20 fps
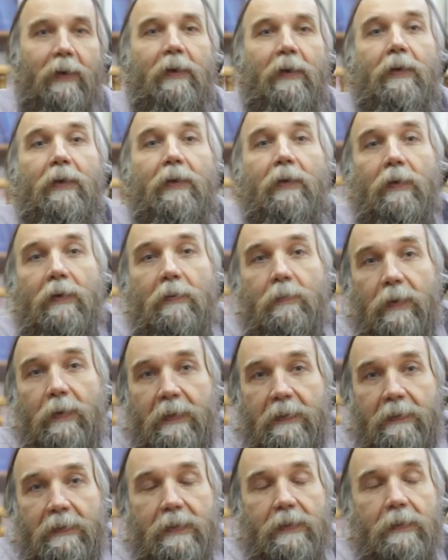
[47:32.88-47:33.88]

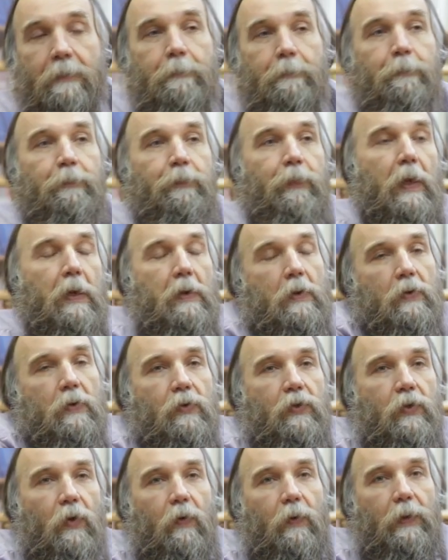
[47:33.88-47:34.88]
Europeans.
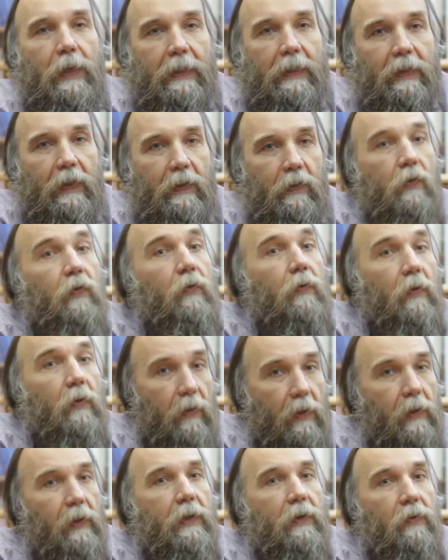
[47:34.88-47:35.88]
So that
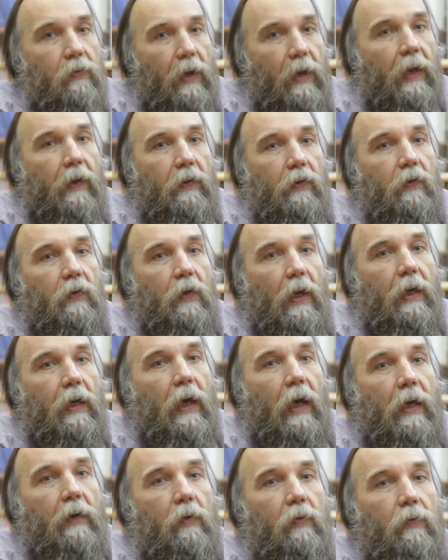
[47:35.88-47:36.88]
really creates a
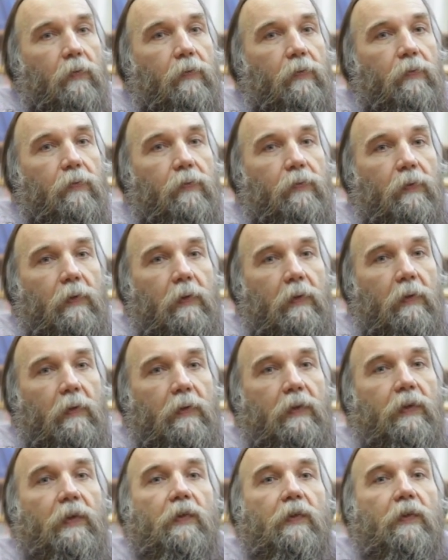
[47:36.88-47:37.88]
kind of
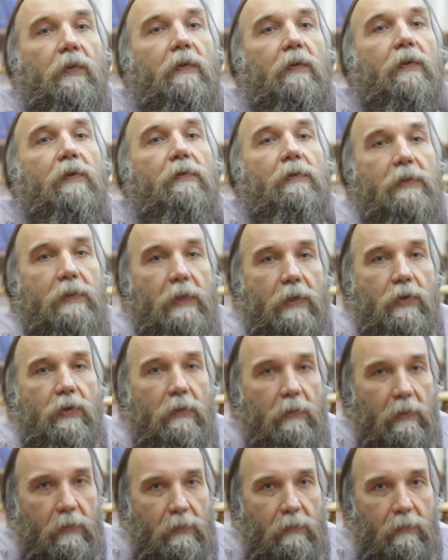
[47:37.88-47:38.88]

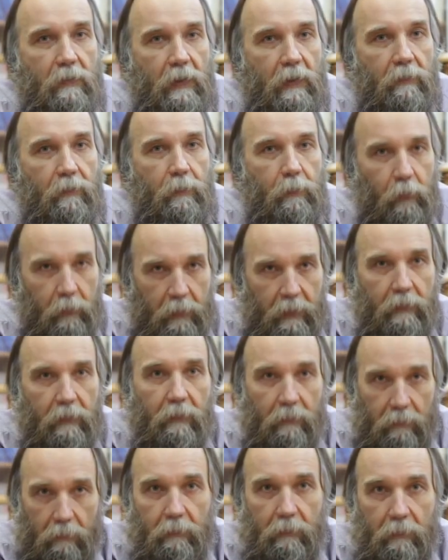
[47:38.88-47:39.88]
desynchronization, as you have put
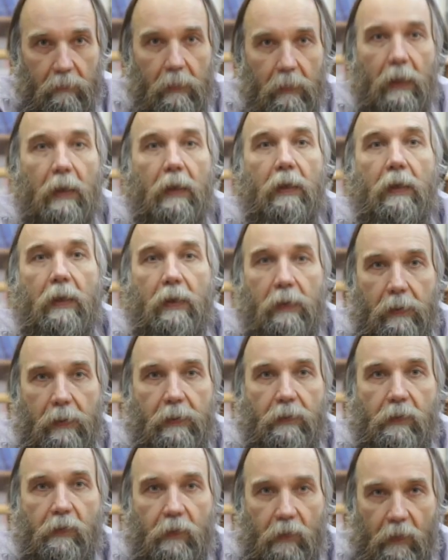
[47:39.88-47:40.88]
it, in
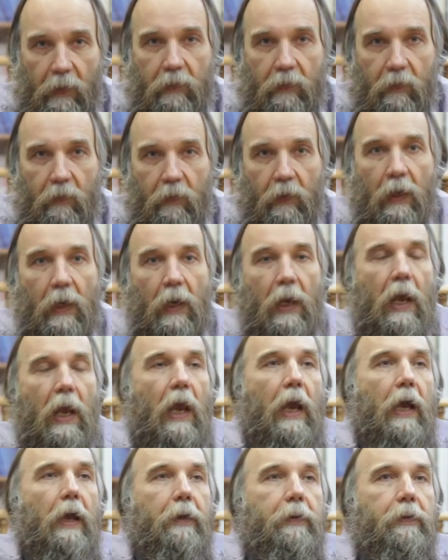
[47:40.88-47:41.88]
this sense.
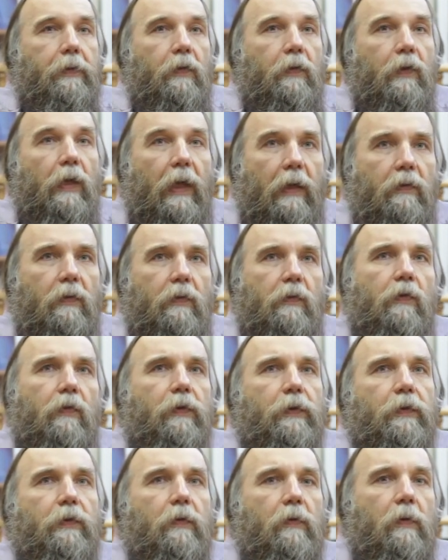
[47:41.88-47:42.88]
And that is the
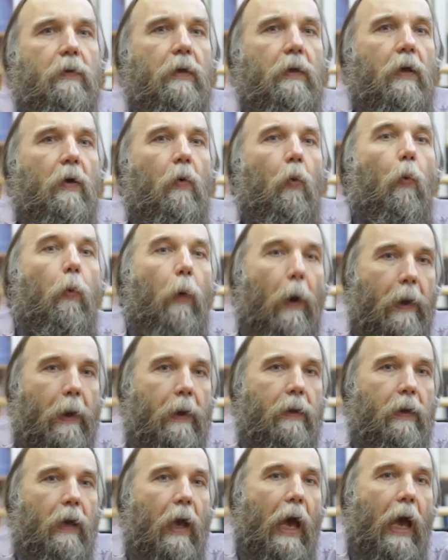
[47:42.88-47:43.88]
reason
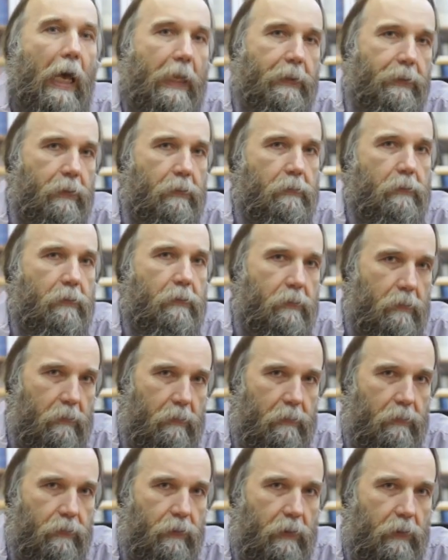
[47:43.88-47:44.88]
why
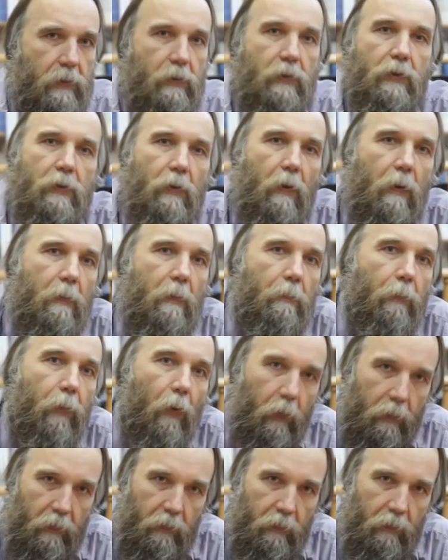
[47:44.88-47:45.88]
ethnosociology is so
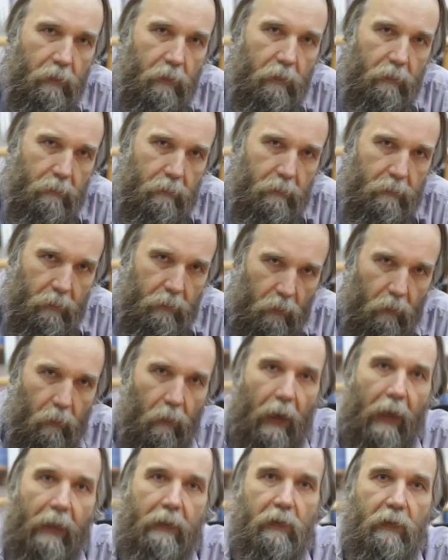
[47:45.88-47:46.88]
important to
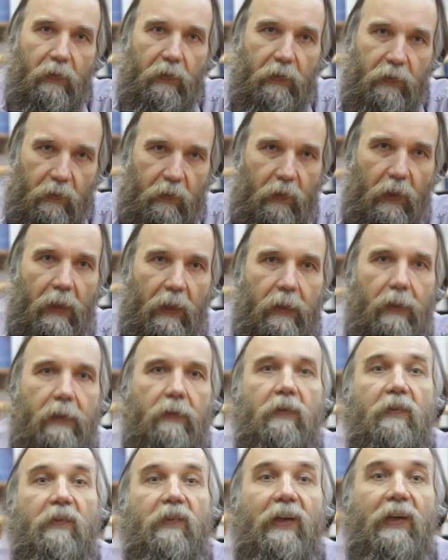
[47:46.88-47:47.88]
understand
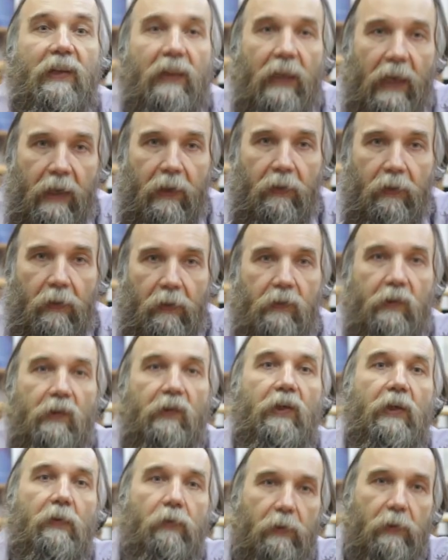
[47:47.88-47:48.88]
this delay, this
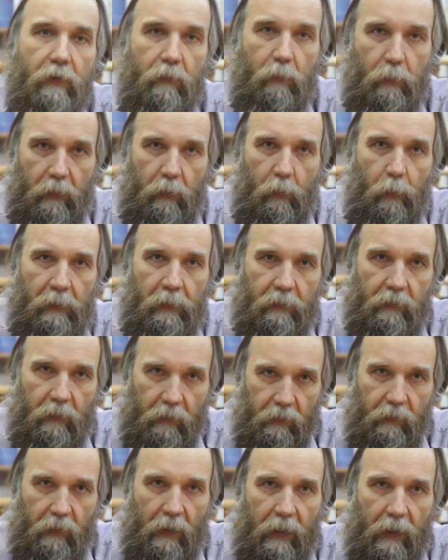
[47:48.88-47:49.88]
difference between
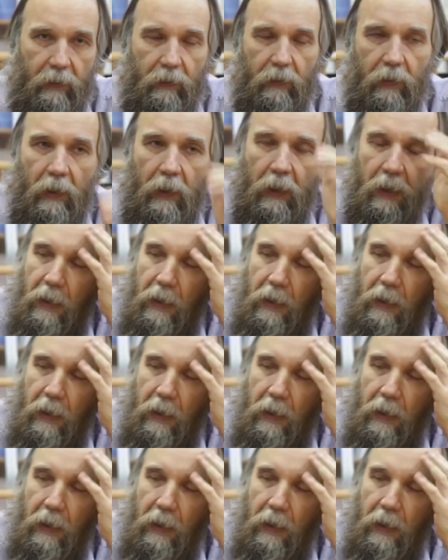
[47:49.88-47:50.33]
society.